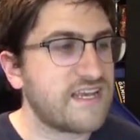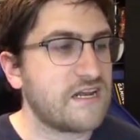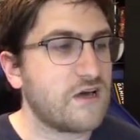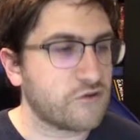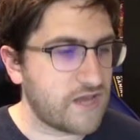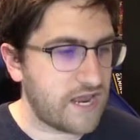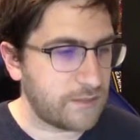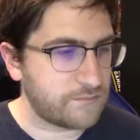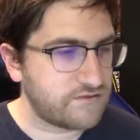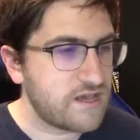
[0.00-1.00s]
in other
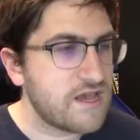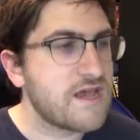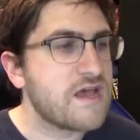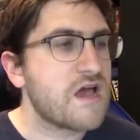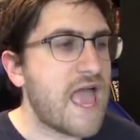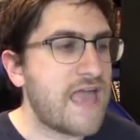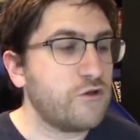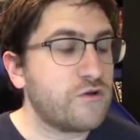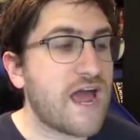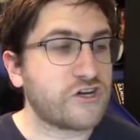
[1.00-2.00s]
games, and
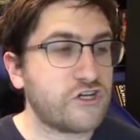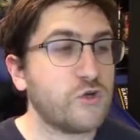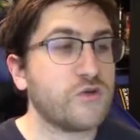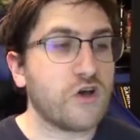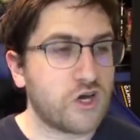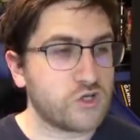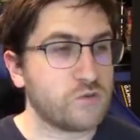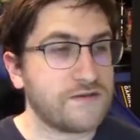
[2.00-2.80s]
you can actually do a dodge roll.